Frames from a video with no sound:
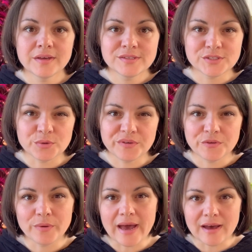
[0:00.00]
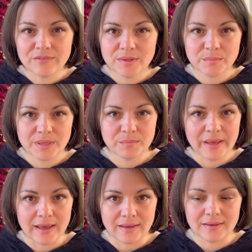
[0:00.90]
So if you haven't been
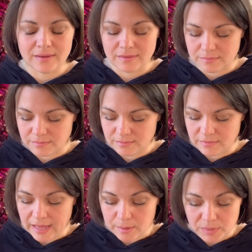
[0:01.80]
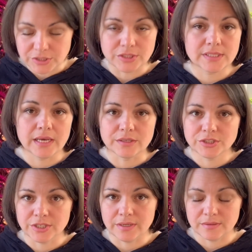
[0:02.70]
paying that much
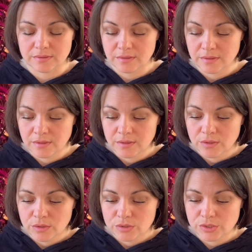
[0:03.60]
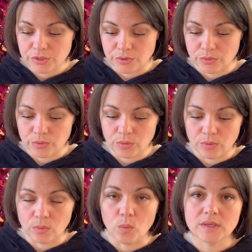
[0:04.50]
attention
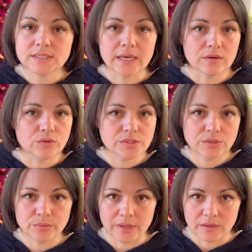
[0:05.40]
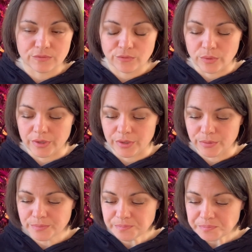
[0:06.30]
to what cycles are running for
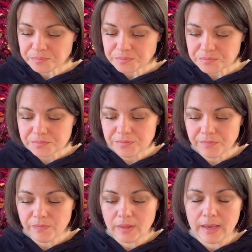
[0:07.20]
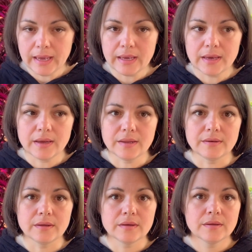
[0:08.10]
you
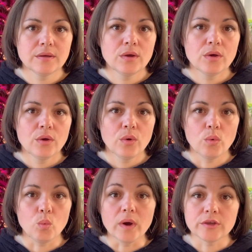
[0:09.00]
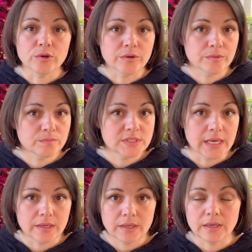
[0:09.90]
and what you're
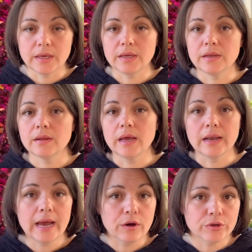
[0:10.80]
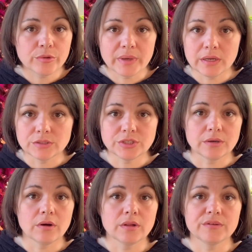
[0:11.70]
taking in and how you're managing
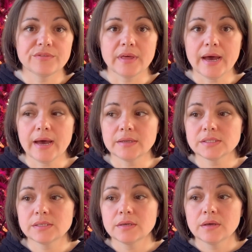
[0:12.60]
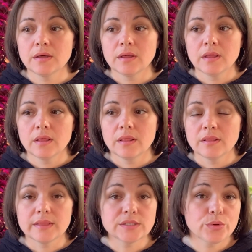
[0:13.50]
all of that,
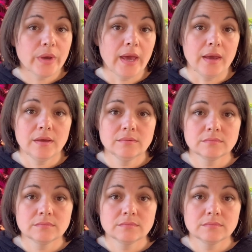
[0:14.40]
that's okay.